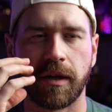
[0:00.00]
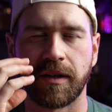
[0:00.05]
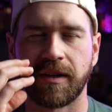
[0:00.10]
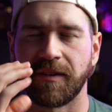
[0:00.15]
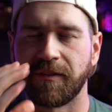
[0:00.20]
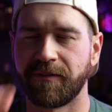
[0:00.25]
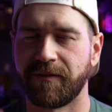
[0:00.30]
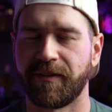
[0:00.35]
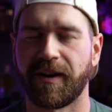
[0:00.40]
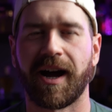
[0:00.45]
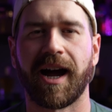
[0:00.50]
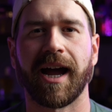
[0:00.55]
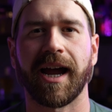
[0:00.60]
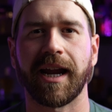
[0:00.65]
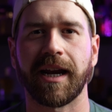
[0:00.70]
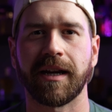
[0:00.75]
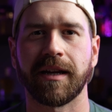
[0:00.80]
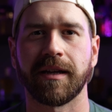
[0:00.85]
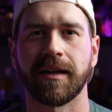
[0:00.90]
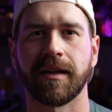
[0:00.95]

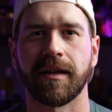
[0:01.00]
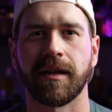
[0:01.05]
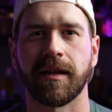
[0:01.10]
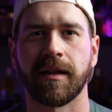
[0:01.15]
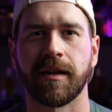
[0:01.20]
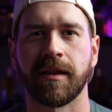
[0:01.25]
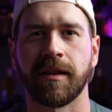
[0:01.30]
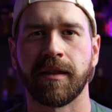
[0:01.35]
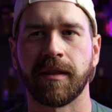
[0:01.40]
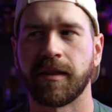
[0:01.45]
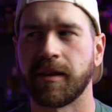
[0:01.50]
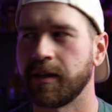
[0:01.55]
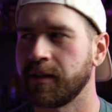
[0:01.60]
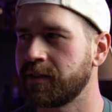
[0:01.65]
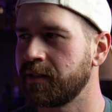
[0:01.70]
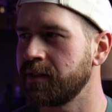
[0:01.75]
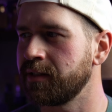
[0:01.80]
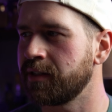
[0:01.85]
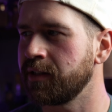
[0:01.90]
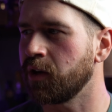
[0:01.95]
divine.
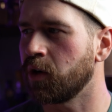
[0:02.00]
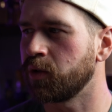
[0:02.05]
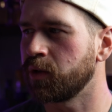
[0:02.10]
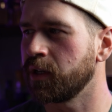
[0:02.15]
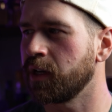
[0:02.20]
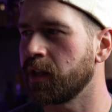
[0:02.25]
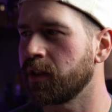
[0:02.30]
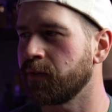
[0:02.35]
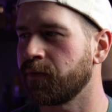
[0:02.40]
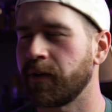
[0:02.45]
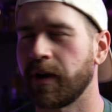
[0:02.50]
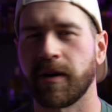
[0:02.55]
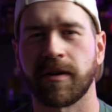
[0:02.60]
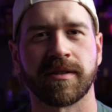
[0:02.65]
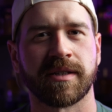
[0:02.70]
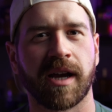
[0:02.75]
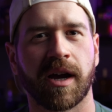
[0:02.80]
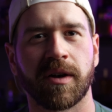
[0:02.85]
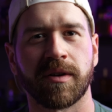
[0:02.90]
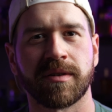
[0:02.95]
This is the only other
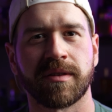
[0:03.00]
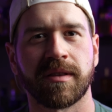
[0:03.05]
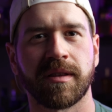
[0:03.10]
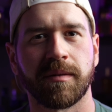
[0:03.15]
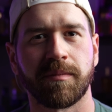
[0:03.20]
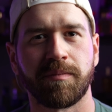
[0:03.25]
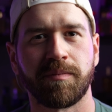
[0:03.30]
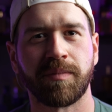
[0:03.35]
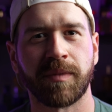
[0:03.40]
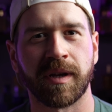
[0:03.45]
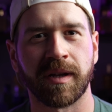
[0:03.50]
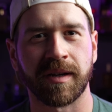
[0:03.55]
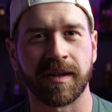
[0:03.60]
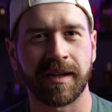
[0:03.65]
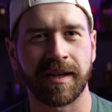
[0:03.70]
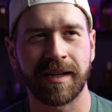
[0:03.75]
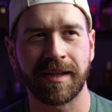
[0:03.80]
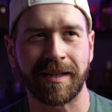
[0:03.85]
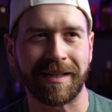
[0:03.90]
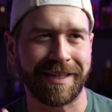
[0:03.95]
fragrance house that
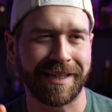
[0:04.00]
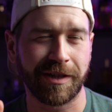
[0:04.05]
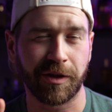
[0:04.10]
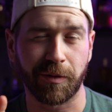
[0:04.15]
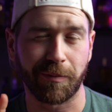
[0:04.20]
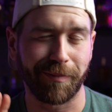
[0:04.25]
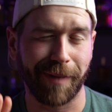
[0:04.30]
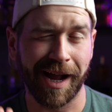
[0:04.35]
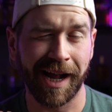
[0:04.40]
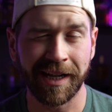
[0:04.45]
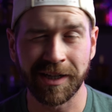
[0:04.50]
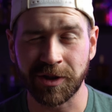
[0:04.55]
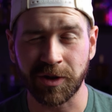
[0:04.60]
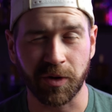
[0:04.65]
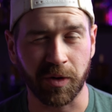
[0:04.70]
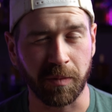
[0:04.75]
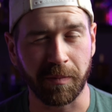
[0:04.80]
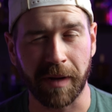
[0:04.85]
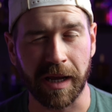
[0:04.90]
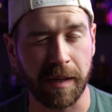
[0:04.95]
can either match
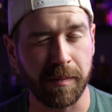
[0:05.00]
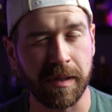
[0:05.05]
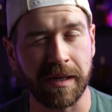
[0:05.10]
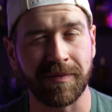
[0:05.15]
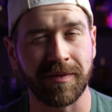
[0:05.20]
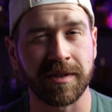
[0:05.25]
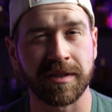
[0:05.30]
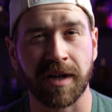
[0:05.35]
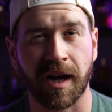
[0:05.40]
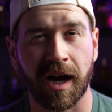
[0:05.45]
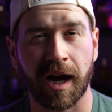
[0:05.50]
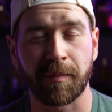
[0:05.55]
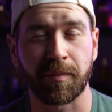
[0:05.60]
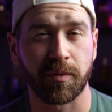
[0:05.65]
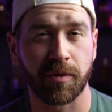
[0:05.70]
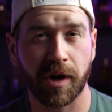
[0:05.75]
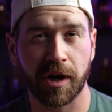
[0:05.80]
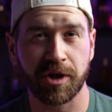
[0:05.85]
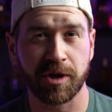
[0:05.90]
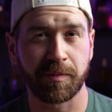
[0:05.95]
or maybe even top
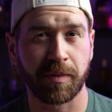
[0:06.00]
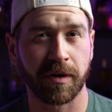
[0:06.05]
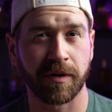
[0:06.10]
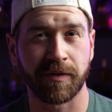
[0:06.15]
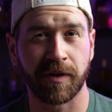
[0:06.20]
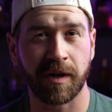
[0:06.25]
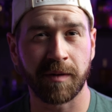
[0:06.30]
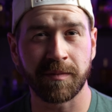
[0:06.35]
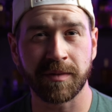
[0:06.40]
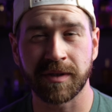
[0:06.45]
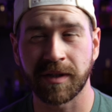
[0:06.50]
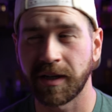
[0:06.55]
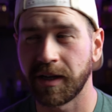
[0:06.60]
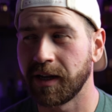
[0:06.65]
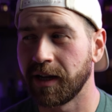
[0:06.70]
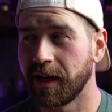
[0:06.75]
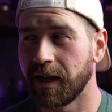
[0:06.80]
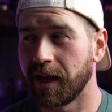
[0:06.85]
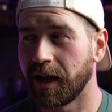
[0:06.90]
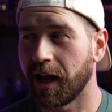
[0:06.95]
Raja Parfums.
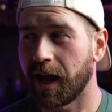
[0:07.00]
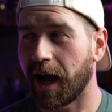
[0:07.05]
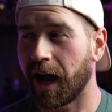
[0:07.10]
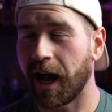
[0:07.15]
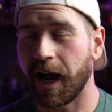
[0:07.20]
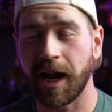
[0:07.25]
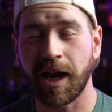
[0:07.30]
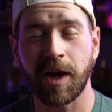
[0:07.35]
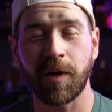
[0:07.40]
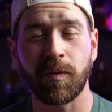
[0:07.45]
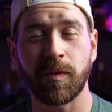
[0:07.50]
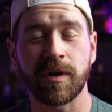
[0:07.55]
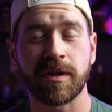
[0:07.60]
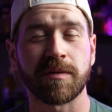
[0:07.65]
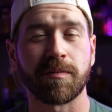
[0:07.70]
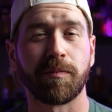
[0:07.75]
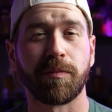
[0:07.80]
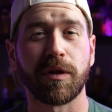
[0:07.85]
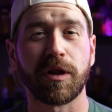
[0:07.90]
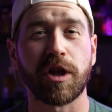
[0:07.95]
I
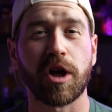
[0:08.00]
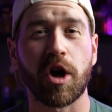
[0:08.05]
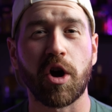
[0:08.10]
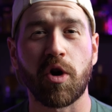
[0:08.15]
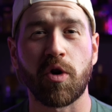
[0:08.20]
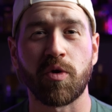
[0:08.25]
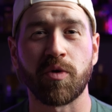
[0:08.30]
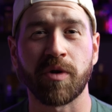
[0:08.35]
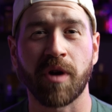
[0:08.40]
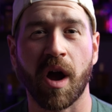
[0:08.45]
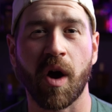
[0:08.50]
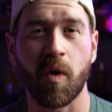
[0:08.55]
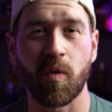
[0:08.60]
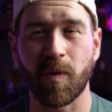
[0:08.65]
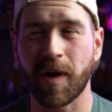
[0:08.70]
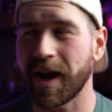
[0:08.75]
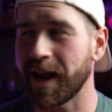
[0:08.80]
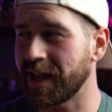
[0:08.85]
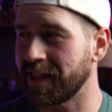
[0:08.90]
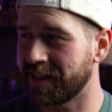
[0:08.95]
was blown
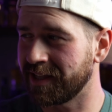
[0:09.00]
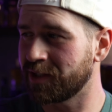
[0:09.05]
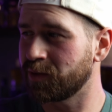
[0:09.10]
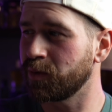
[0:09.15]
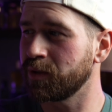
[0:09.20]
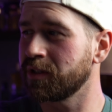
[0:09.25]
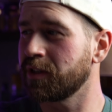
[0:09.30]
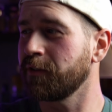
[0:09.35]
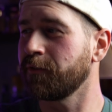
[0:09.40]
away. This was